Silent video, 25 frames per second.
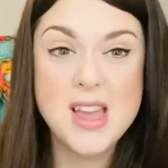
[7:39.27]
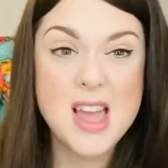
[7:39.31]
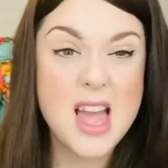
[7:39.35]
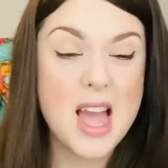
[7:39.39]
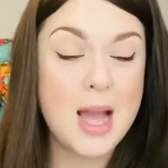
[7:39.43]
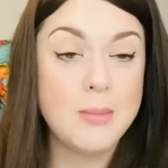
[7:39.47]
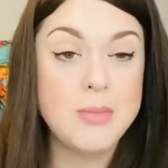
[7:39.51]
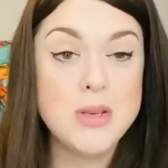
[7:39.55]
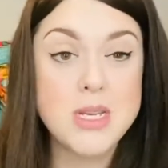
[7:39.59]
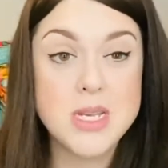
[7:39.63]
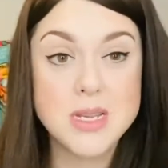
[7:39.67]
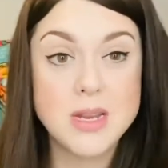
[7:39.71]

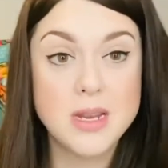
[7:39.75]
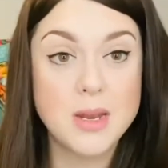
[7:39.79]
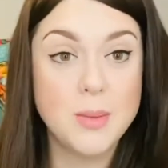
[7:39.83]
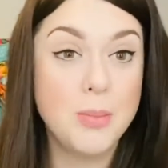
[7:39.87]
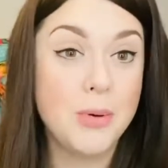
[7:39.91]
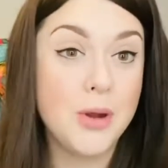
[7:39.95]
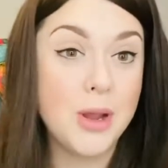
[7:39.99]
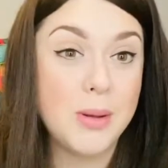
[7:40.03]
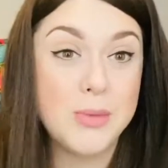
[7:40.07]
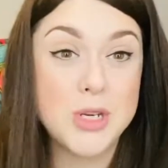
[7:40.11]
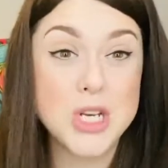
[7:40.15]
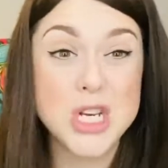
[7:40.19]
I'm just gonna
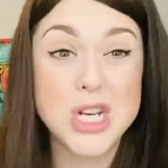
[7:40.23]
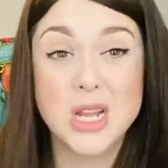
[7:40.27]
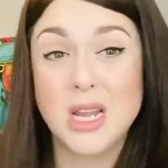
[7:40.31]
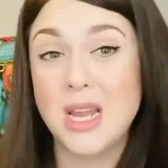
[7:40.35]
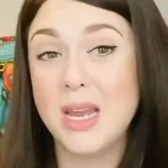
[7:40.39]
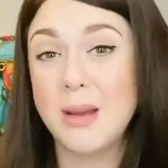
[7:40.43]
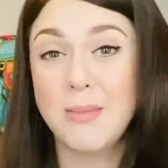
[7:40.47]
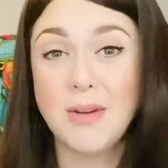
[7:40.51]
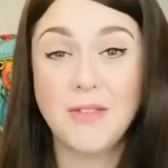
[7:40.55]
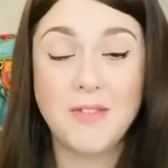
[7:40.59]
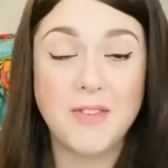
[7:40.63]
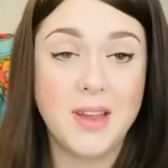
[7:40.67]
pretty much
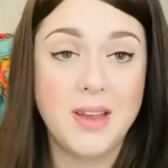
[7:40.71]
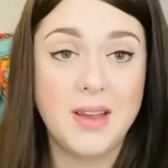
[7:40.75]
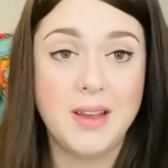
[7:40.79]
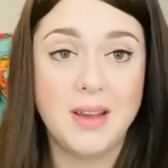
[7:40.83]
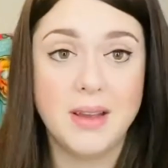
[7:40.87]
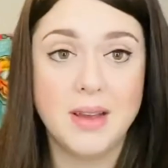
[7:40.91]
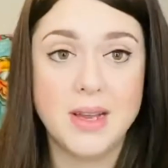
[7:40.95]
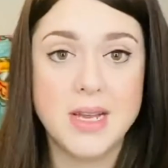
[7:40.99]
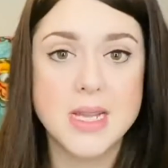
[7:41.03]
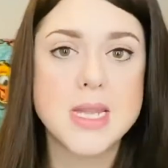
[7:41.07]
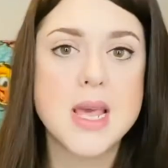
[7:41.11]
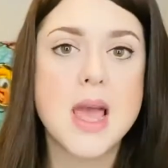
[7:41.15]
click my
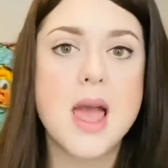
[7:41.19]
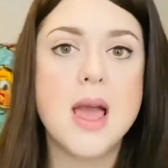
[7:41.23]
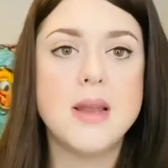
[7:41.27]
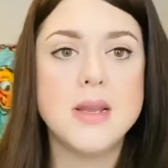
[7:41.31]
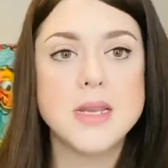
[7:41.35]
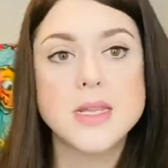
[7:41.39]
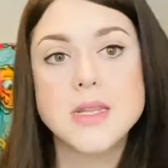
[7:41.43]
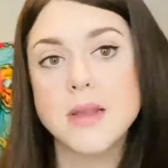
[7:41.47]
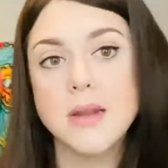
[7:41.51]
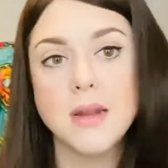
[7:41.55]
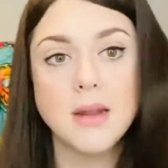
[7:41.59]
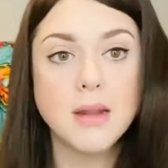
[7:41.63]
fingers and
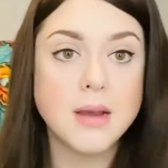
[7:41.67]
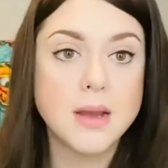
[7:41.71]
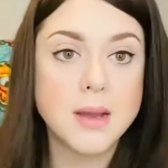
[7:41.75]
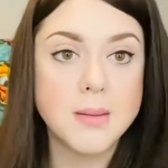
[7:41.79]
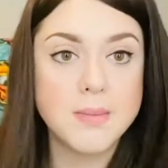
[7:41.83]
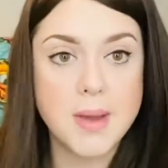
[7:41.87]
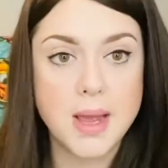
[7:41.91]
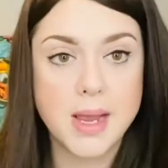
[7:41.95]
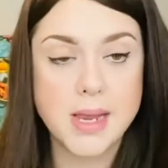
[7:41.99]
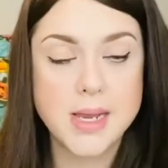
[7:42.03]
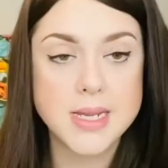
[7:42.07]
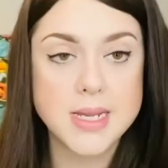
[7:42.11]
it's gonna look
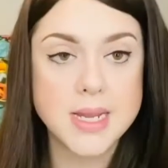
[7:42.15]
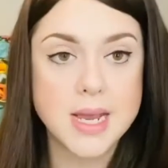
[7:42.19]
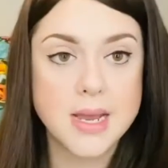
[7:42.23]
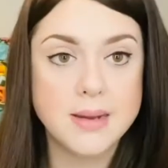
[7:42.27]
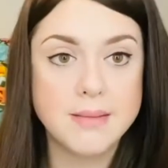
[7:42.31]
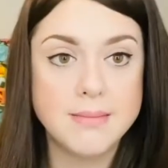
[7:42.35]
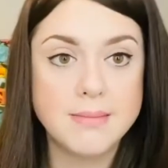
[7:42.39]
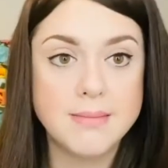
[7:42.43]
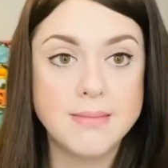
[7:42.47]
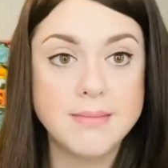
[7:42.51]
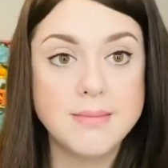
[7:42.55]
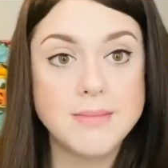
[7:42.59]

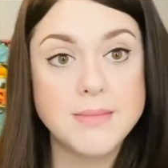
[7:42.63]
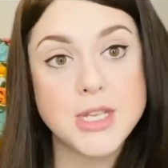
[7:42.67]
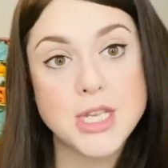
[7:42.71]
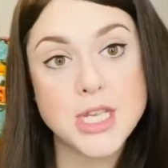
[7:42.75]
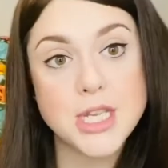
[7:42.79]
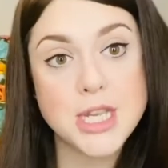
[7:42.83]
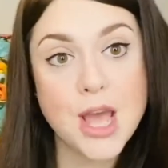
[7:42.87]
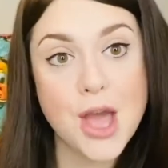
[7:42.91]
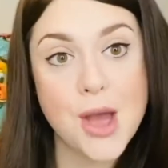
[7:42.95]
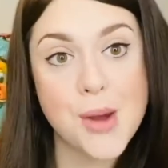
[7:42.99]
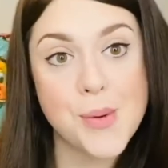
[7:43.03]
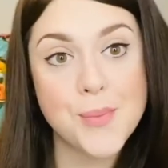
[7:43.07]
amazing.
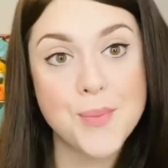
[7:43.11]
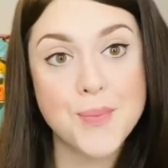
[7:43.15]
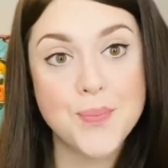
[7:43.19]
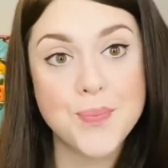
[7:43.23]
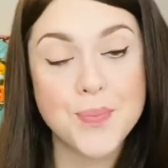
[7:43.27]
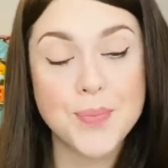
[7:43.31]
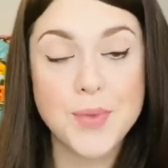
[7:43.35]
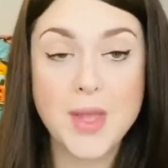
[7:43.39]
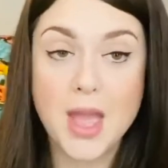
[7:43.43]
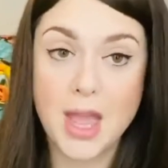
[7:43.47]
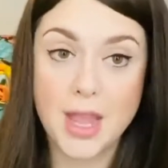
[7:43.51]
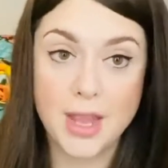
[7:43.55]
So,
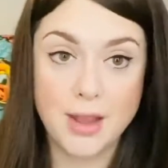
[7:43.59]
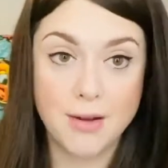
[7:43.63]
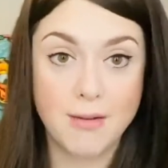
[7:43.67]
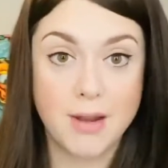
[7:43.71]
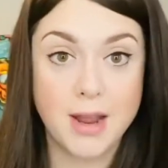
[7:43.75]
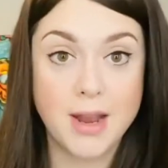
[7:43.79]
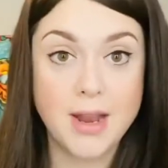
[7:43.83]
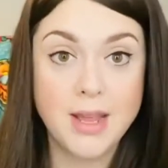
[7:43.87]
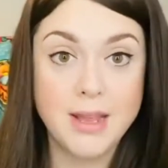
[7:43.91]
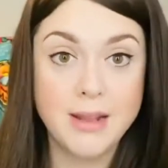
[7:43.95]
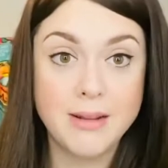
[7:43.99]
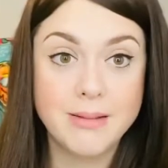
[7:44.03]
are you
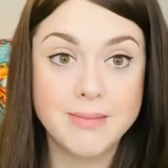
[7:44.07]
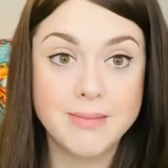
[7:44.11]
ready?